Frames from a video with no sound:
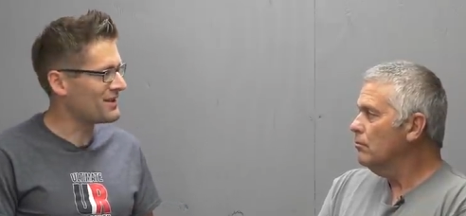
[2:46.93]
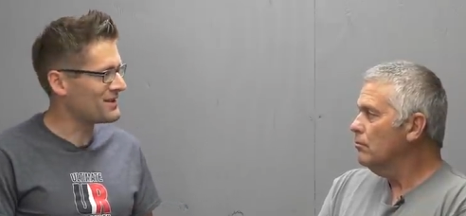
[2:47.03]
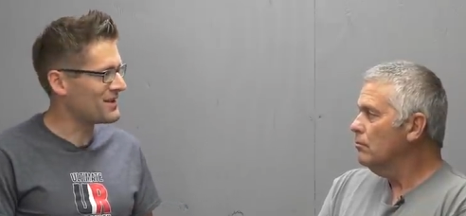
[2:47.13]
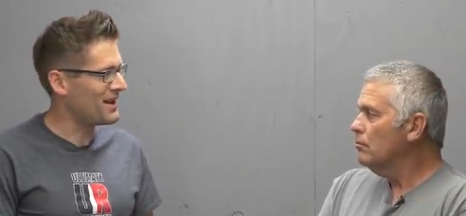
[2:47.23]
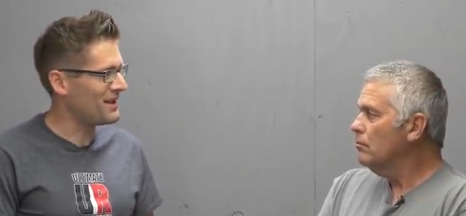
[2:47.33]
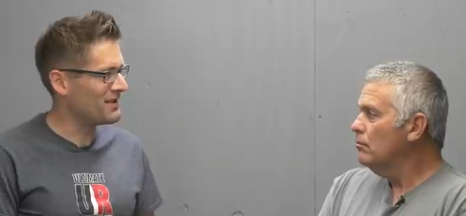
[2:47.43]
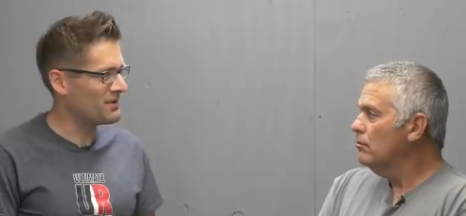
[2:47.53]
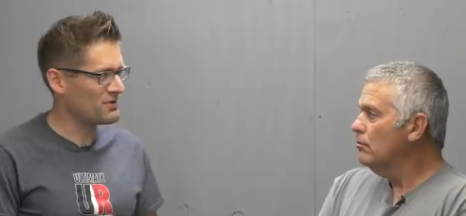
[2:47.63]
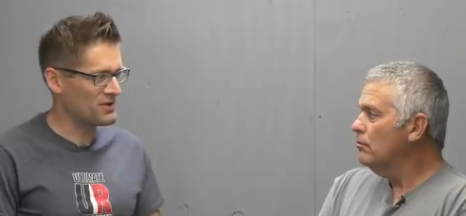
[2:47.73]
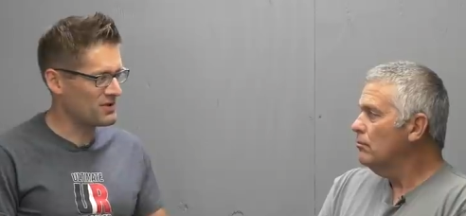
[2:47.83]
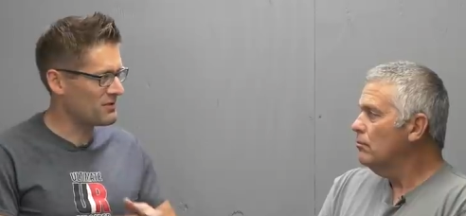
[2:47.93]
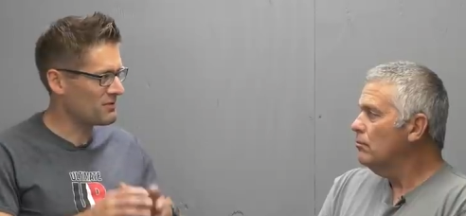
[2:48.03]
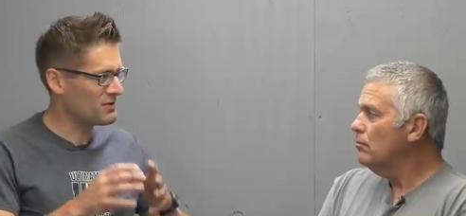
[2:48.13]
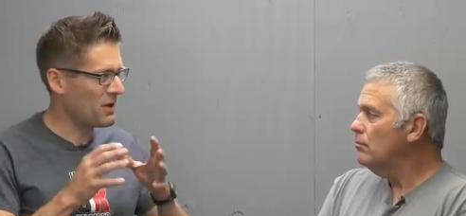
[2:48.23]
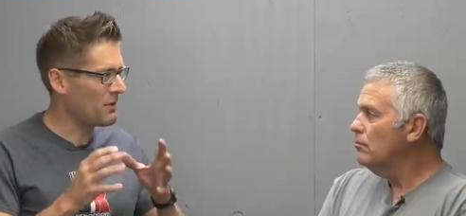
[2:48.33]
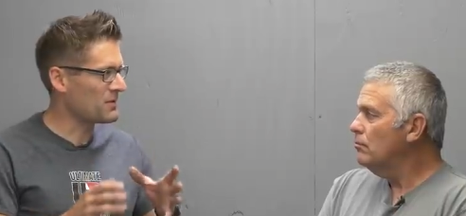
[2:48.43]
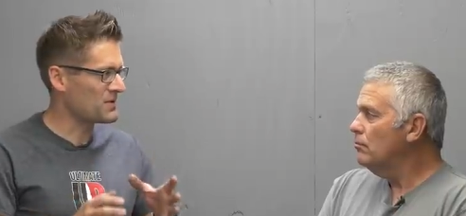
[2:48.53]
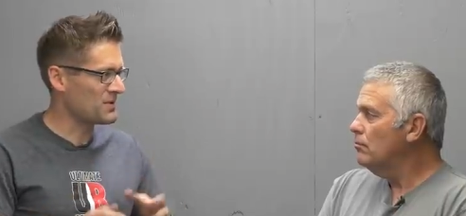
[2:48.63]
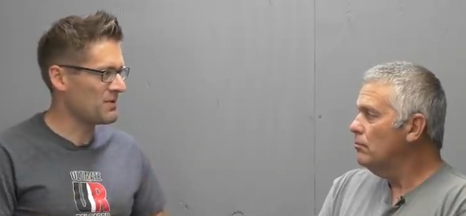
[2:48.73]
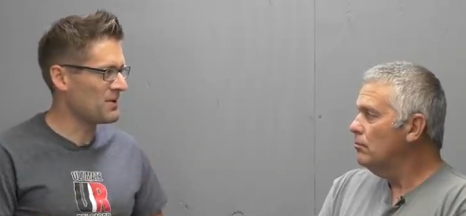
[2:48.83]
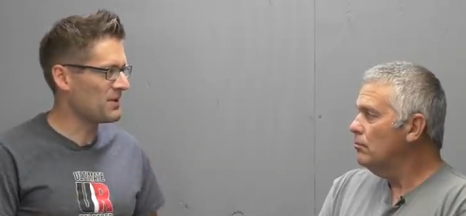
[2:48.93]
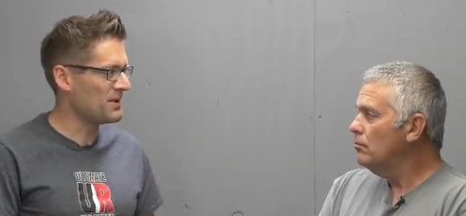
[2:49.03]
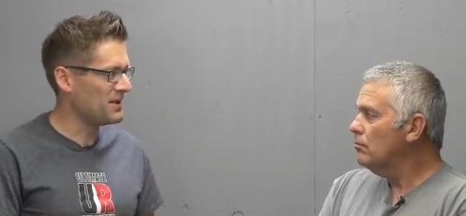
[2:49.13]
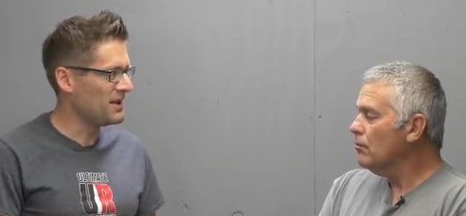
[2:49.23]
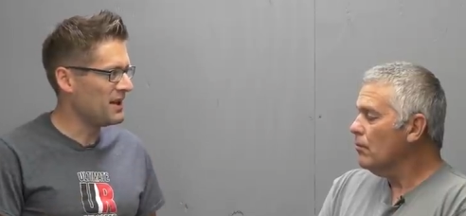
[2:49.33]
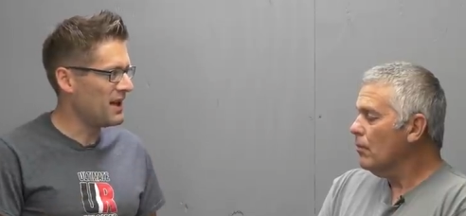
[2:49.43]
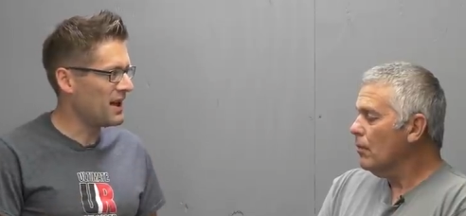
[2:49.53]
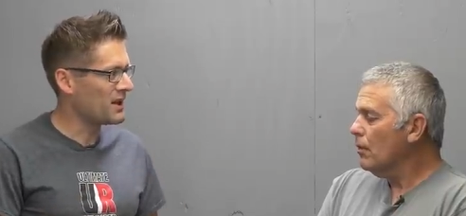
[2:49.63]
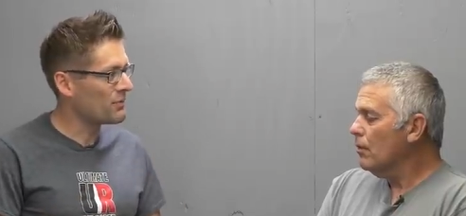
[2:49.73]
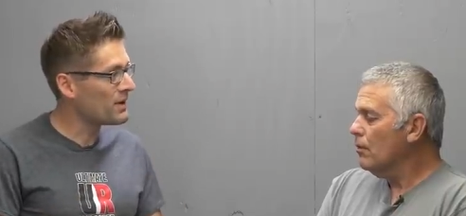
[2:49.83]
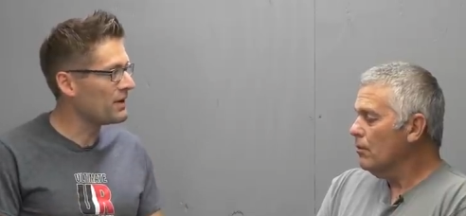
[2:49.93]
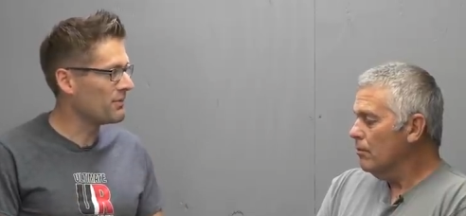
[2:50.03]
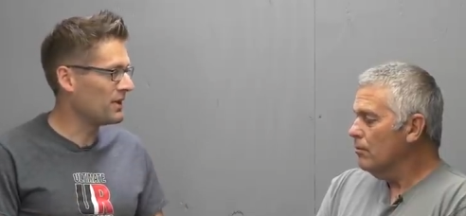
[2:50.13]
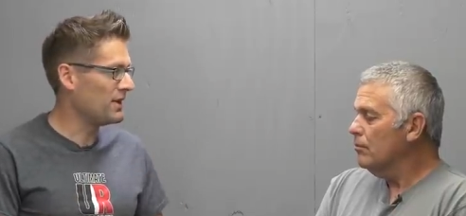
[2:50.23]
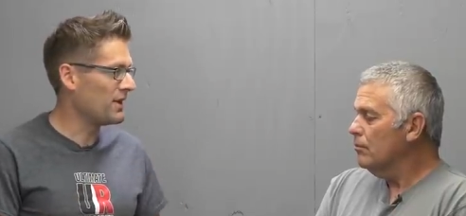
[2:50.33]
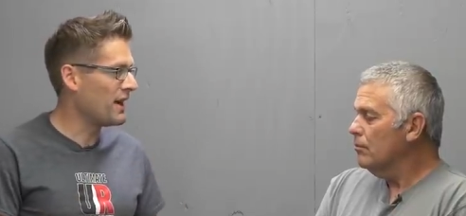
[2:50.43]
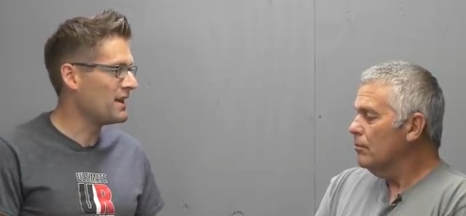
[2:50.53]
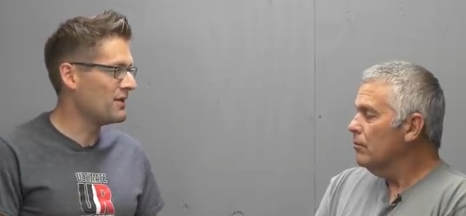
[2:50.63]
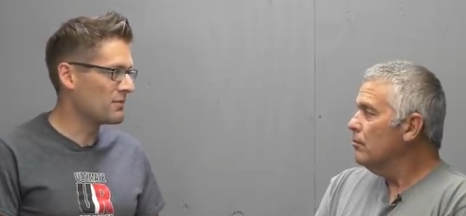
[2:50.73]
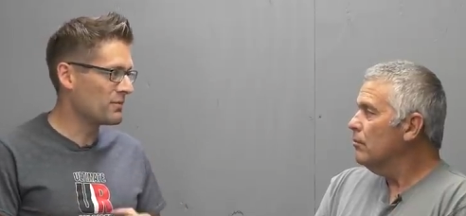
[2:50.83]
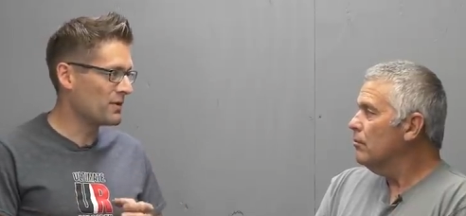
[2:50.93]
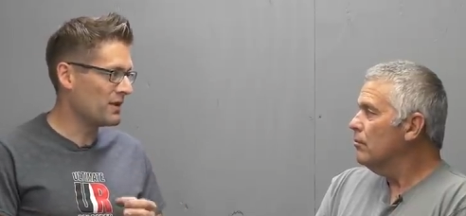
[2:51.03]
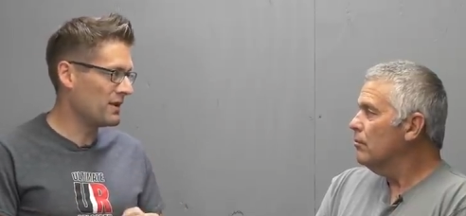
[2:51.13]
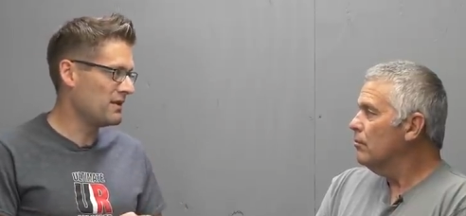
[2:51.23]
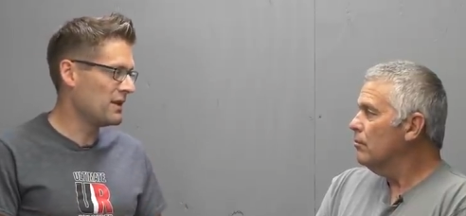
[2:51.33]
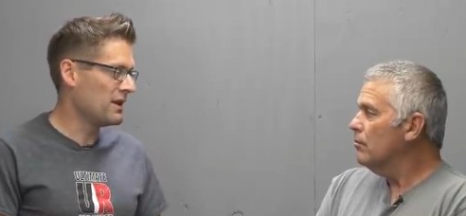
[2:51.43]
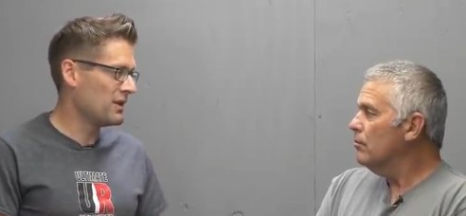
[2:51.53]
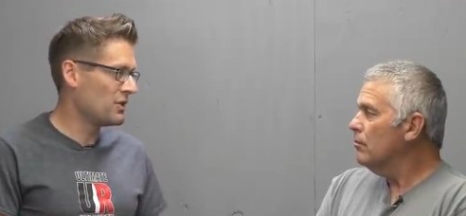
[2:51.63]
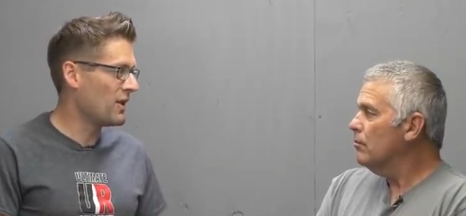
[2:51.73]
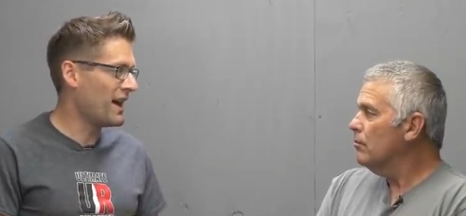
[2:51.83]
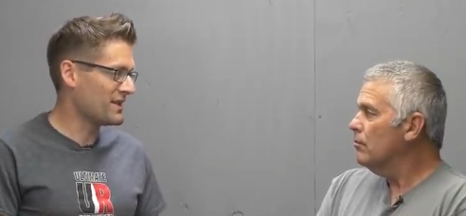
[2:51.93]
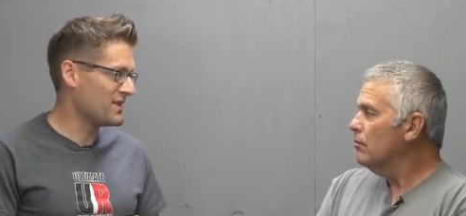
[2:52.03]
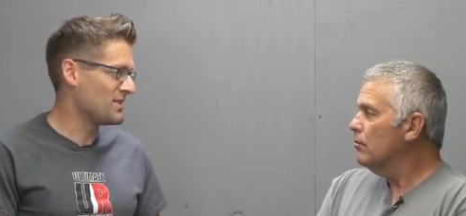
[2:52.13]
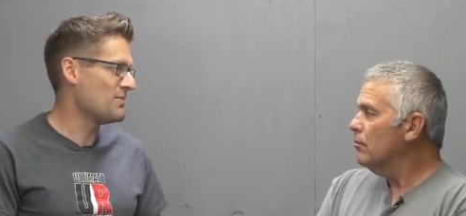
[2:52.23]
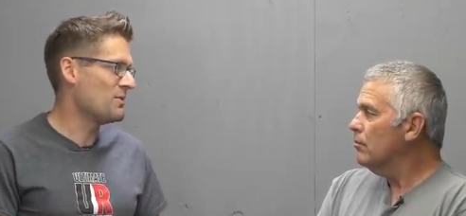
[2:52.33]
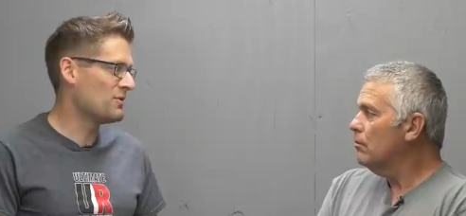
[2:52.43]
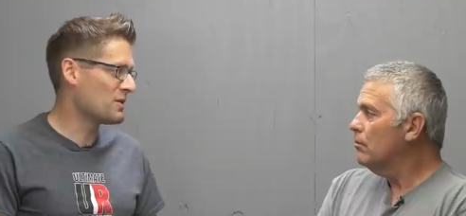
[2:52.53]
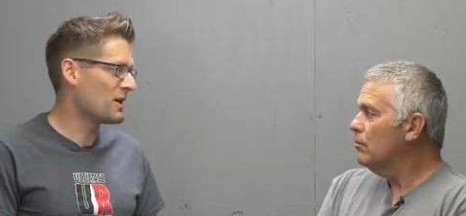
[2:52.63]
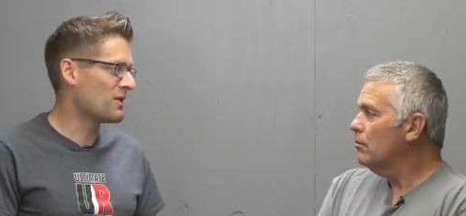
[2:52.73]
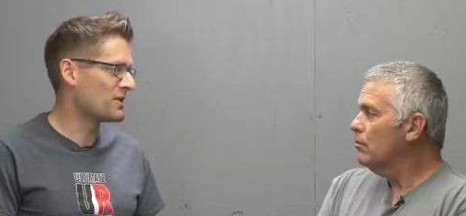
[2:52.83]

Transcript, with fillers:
Speaker 1: It's got just total stability and a really, really light, really glassy smooth trigger